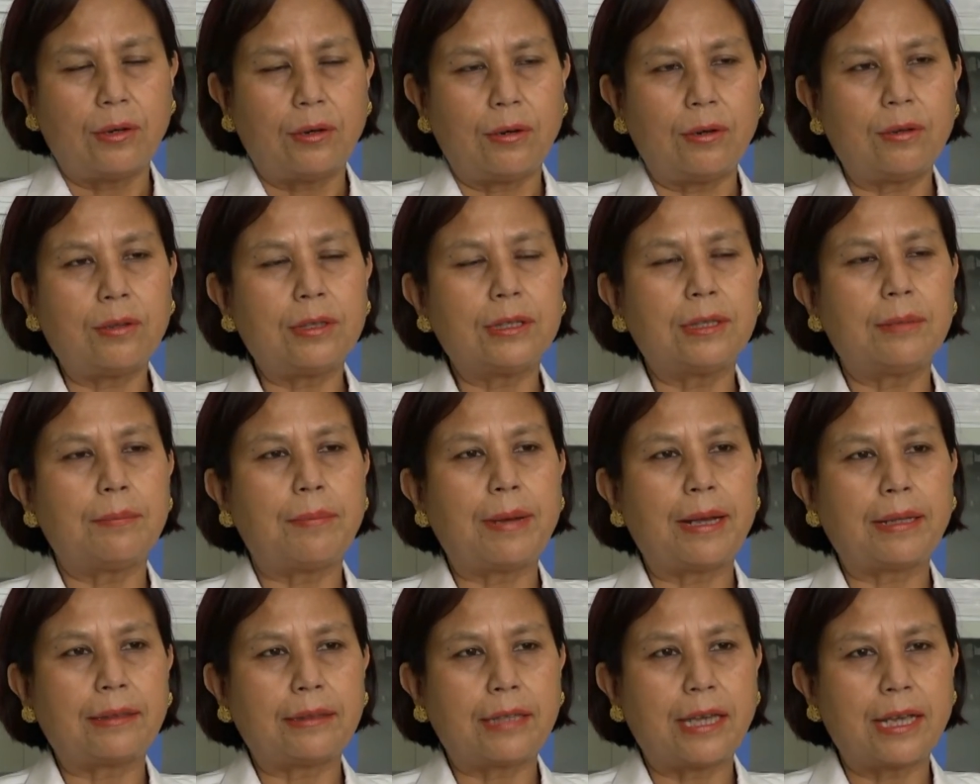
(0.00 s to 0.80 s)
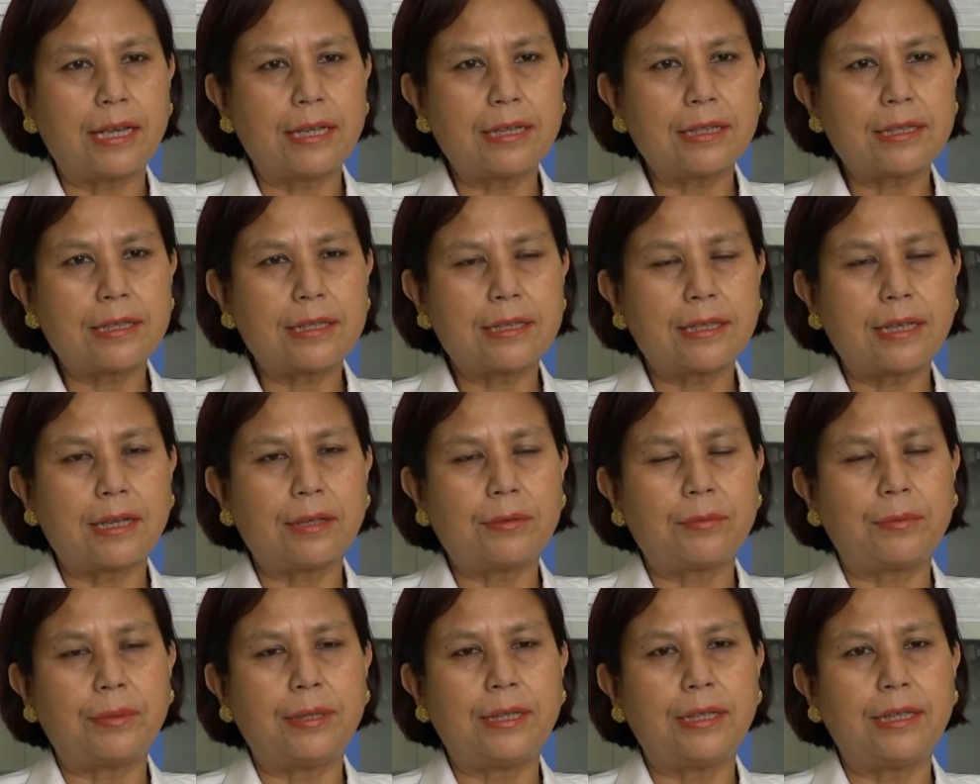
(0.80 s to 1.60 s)
All the bad things
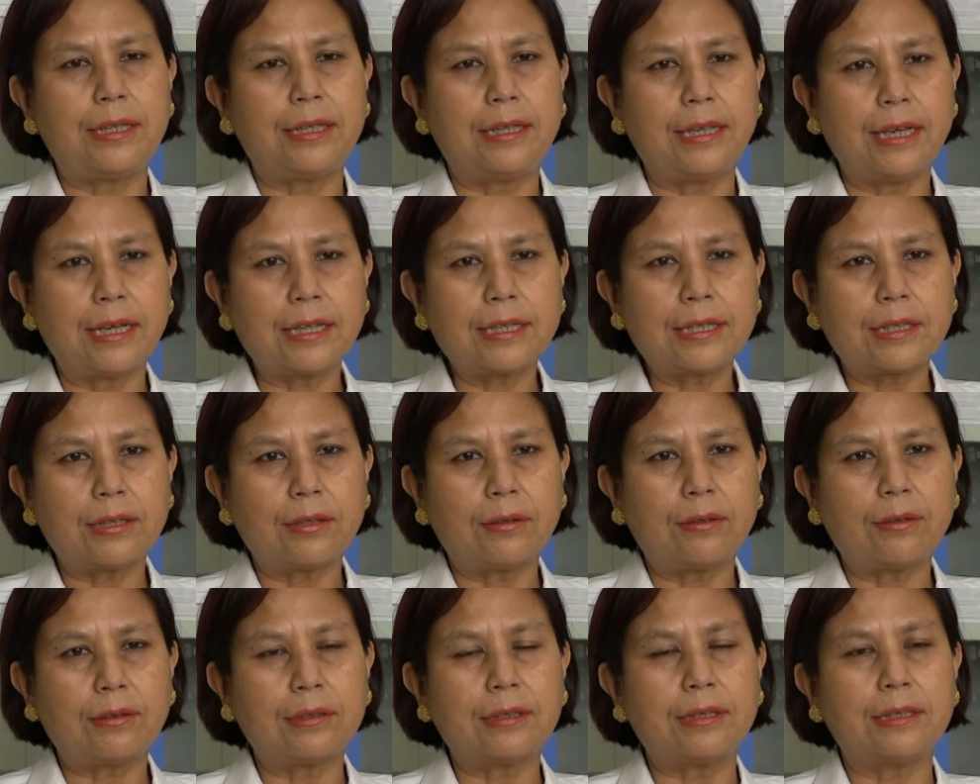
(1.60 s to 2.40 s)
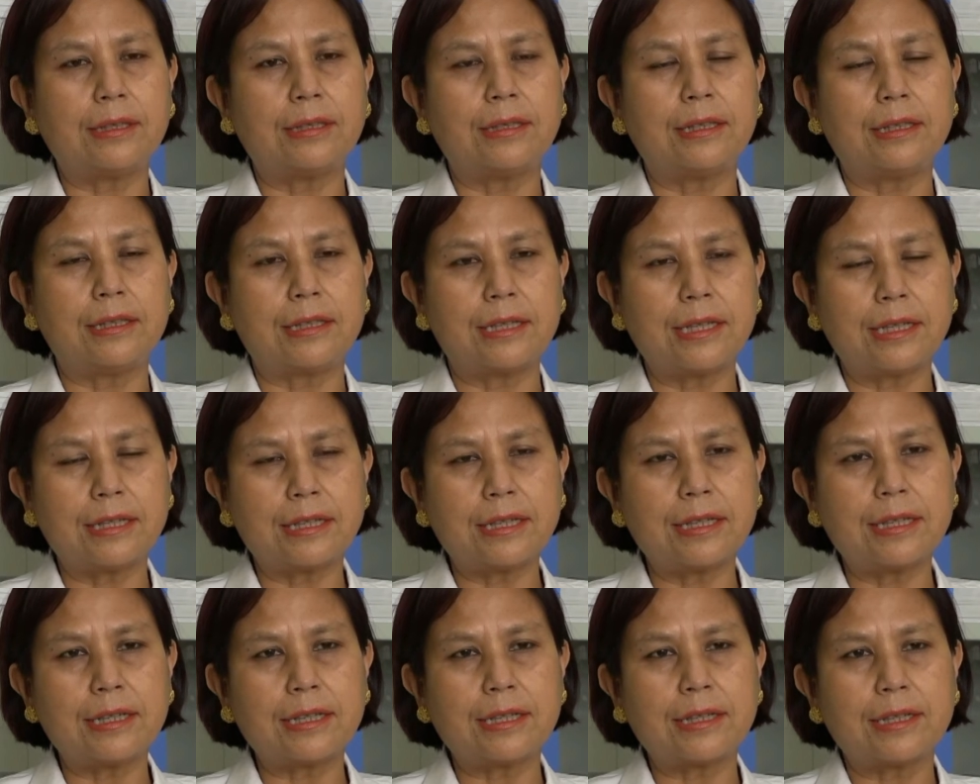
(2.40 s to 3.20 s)
that we get, all the
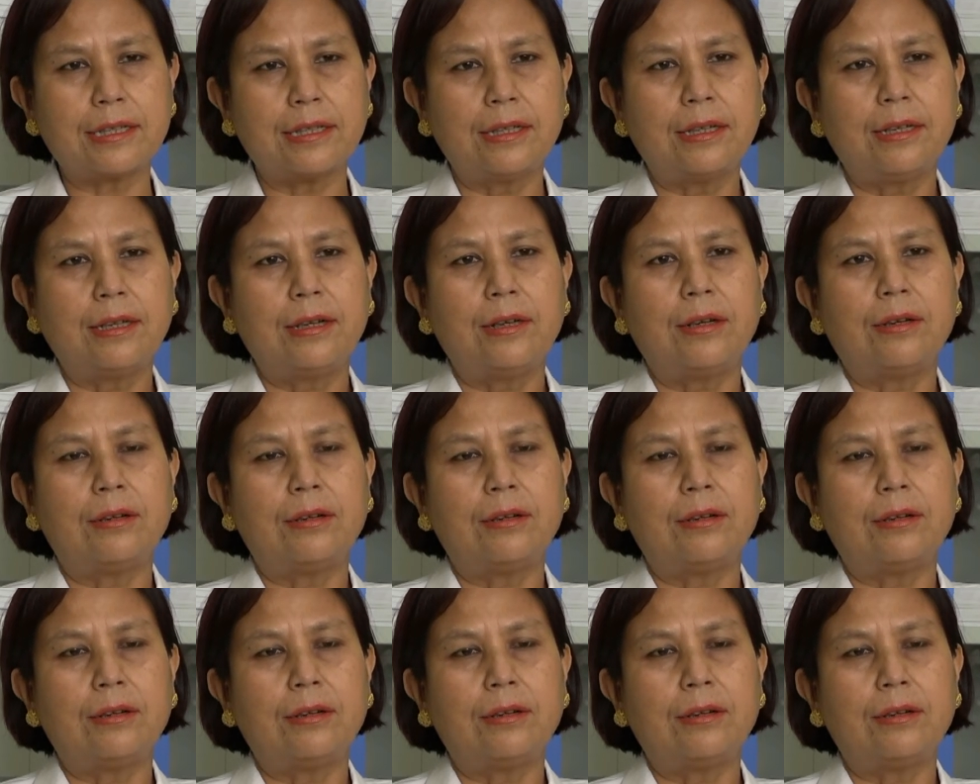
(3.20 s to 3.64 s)
diseases,